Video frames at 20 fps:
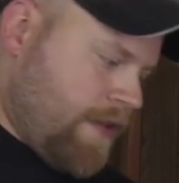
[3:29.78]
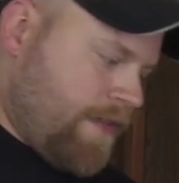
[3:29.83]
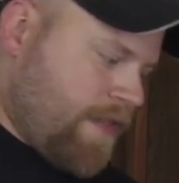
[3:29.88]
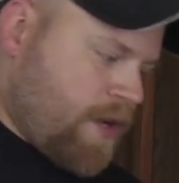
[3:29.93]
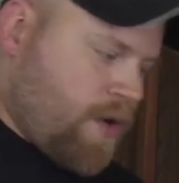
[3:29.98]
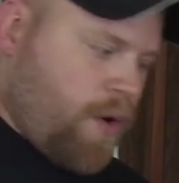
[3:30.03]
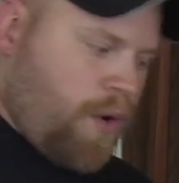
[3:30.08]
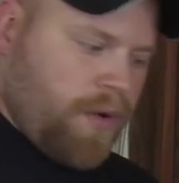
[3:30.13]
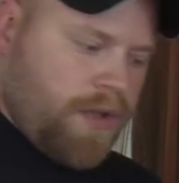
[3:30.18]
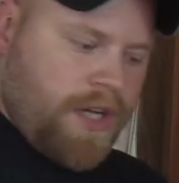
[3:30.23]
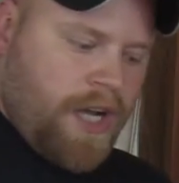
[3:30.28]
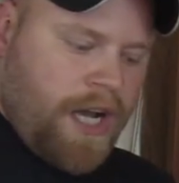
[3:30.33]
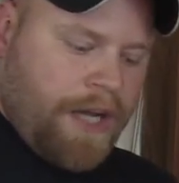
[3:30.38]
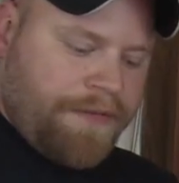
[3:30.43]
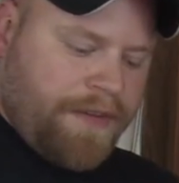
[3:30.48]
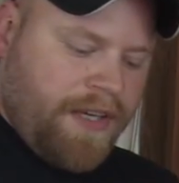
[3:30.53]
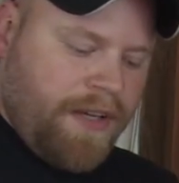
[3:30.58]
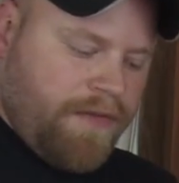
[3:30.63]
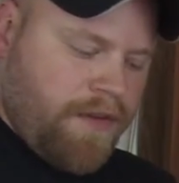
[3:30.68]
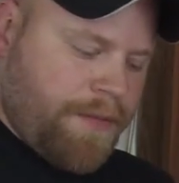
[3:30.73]
Then the cold
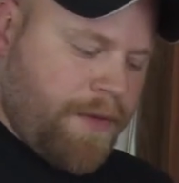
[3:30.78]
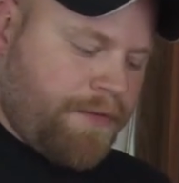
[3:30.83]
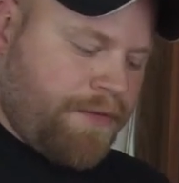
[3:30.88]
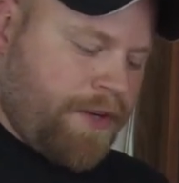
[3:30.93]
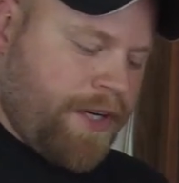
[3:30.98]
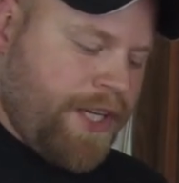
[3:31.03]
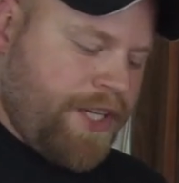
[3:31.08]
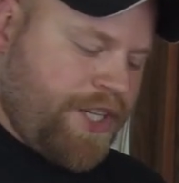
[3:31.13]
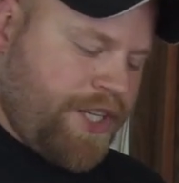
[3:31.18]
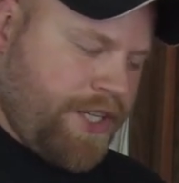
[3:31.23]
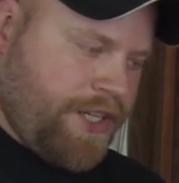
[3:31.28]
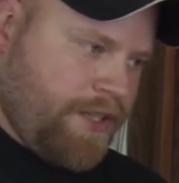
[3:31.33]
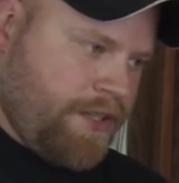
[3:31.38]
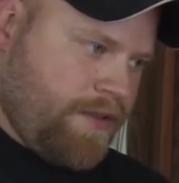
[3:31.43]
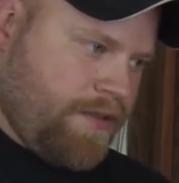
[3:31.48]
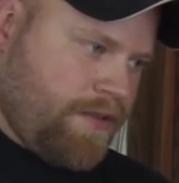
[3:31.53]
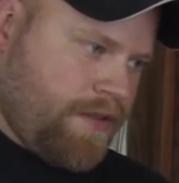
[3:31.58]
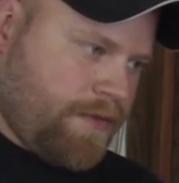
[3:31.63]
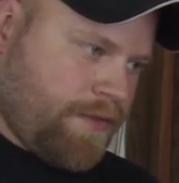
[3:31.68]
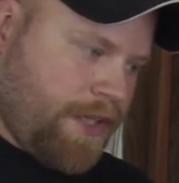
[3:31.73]
coffee from the fridge,
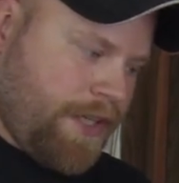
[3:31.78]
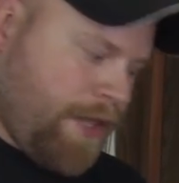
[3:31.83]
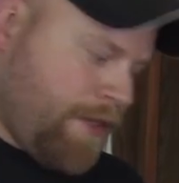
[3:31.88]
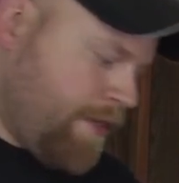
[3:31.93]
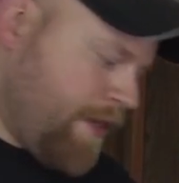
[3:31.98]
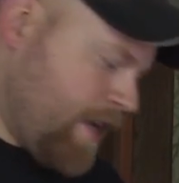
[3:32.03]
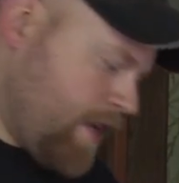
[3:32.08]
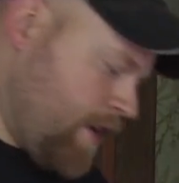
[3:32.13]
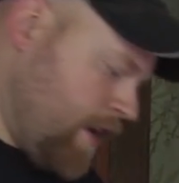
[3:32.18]
the really thick